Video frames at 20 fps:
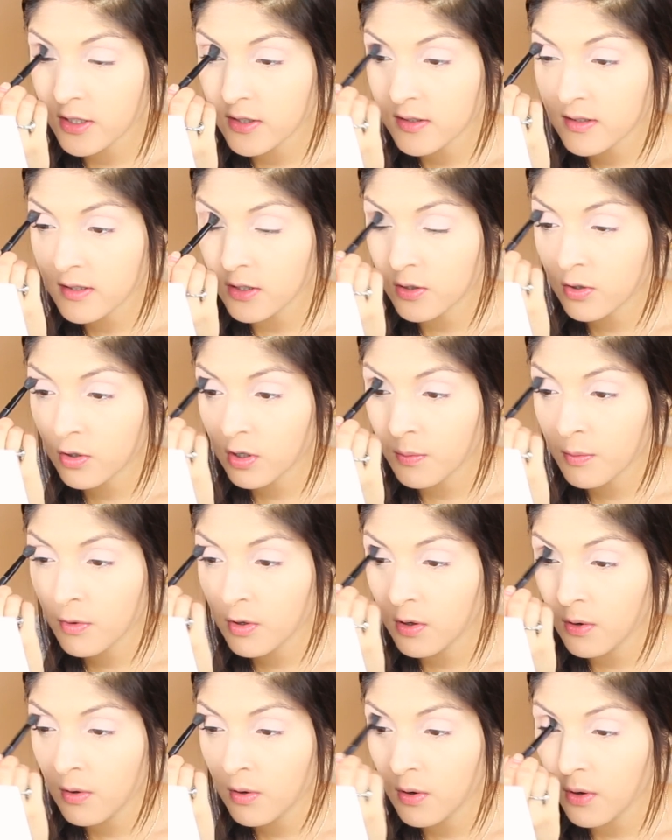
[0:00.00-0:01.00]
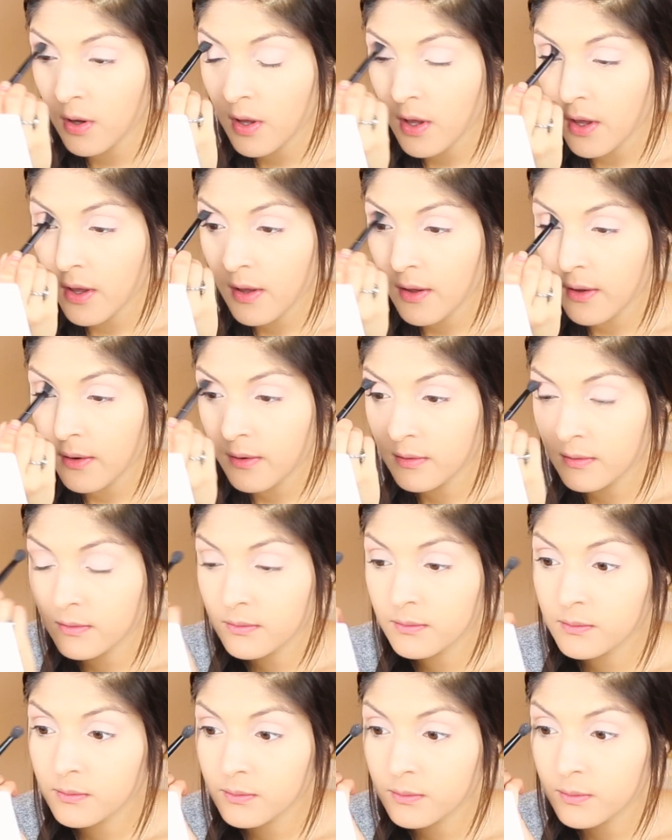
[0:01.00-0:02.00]
just a normal
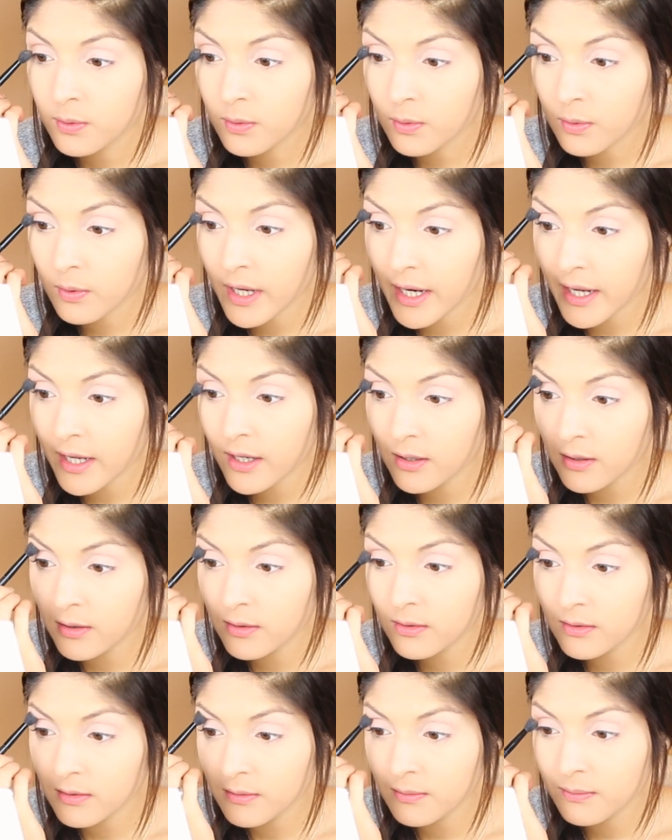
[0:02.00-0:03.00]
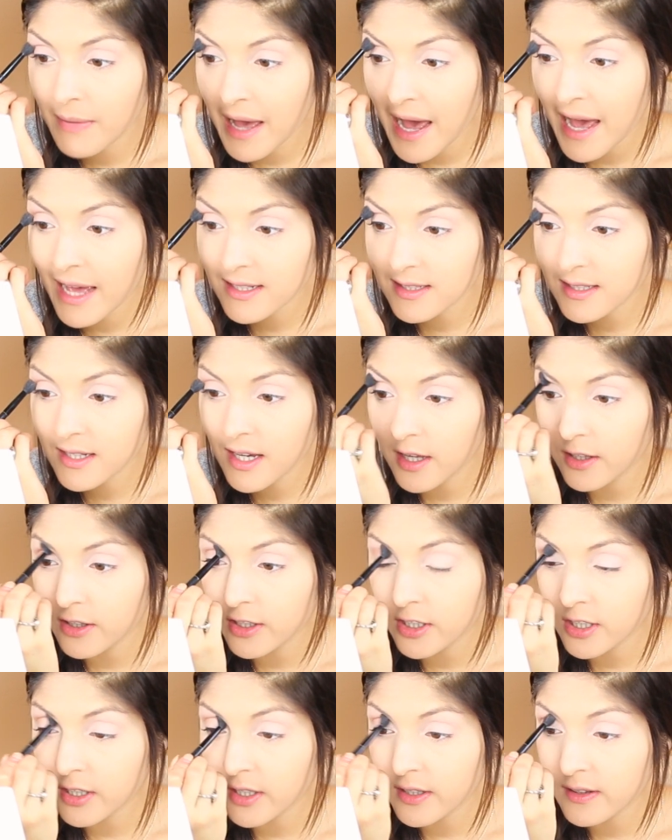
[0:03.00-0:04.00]
brown matte
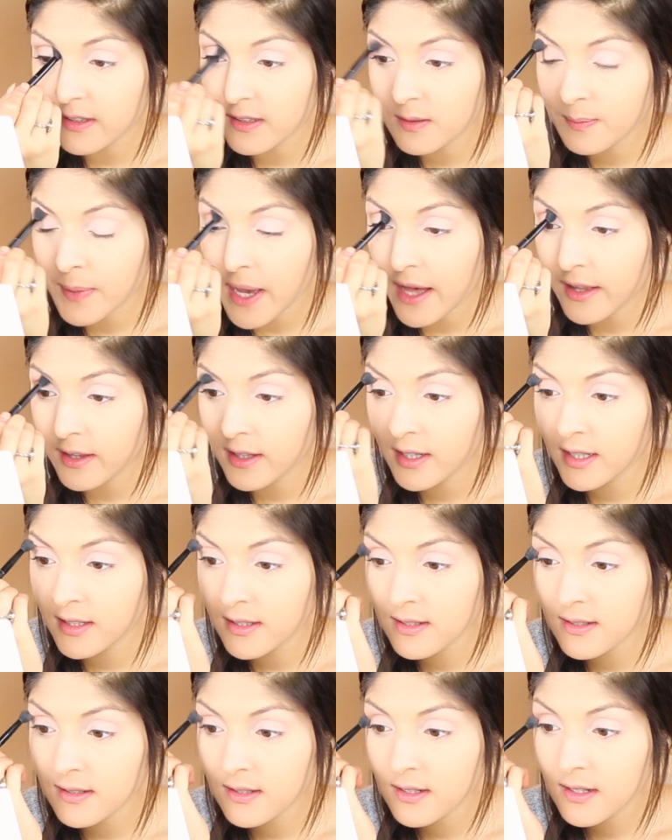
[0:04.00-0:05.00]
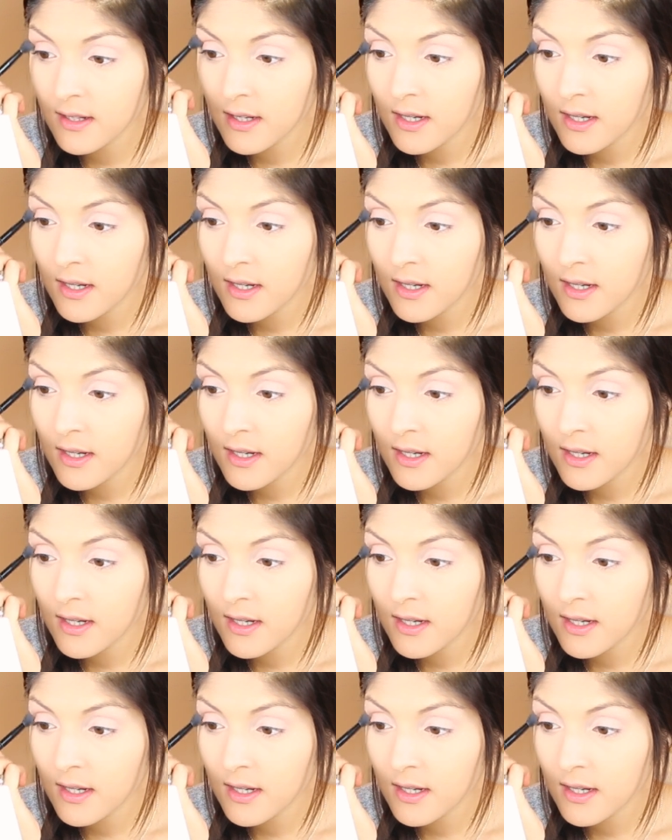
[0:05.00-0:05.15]
color in this palette.